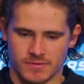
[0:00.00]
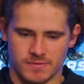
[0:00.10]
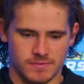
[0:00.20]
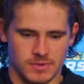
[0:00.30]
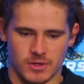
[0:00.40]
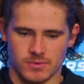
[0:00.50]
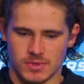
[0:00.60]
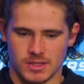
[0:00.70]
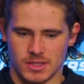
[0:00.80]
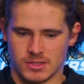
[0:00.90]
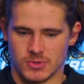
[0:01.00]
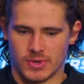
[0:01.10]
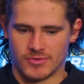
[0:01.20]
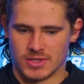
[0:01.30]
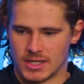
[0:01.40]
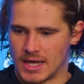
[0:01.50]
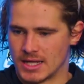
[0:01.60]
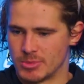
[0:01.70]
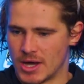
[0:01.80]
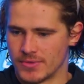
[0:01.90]
Of you know, he, he's doing everything he
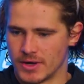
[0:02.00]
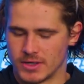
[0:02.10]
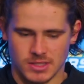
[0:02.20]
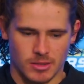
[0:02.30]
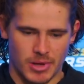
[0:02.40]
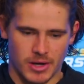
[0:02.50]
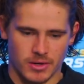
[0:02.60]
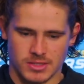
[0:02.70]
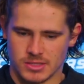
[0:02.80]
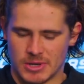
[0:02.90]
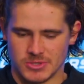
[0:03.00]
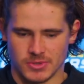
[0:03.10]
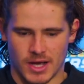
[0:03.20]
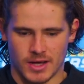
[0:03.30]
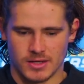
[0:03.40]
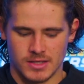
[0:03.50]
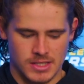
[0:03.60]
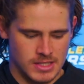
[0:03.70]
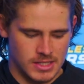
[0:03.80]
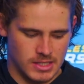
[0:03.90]
can to be out there, and he's a competitor. He's a special guy and
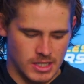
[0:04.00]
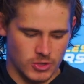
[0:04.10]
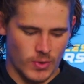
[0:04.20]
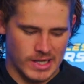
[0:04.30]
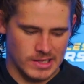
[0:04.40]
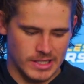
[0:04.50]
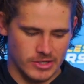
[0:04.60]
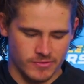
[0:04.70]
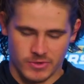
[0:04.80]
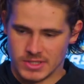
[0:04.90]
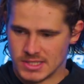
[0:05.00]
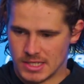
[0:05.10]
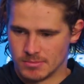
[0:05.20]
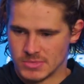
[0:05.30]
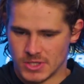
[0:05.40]
uh, a great leader for this team.